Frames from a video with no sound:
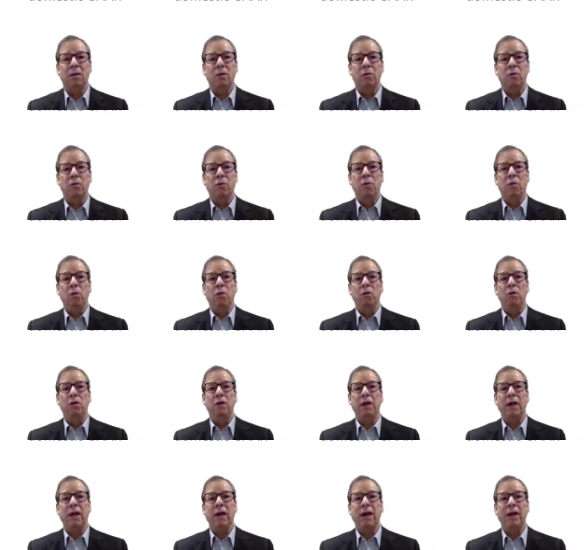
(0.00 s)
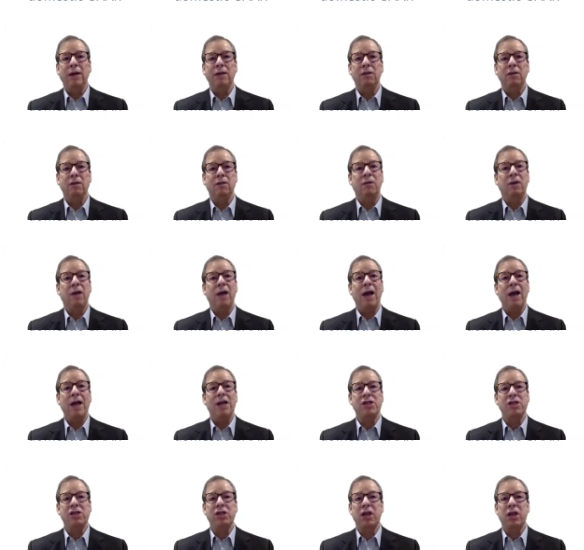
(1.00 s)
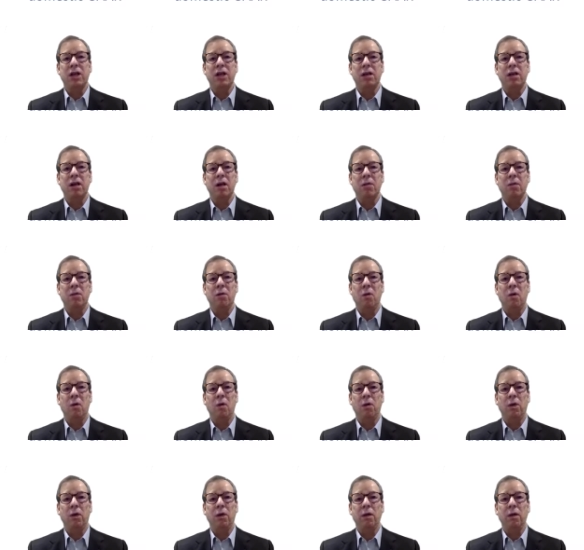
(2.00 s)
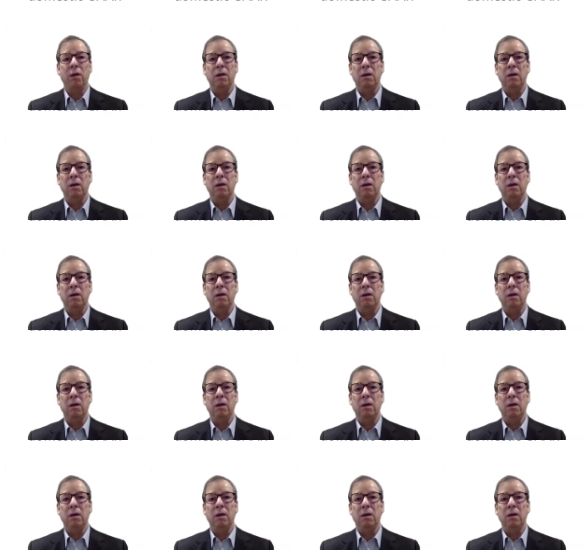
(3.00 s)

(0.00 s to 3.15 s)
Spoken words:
ruled on the case of SGL Carbon Holding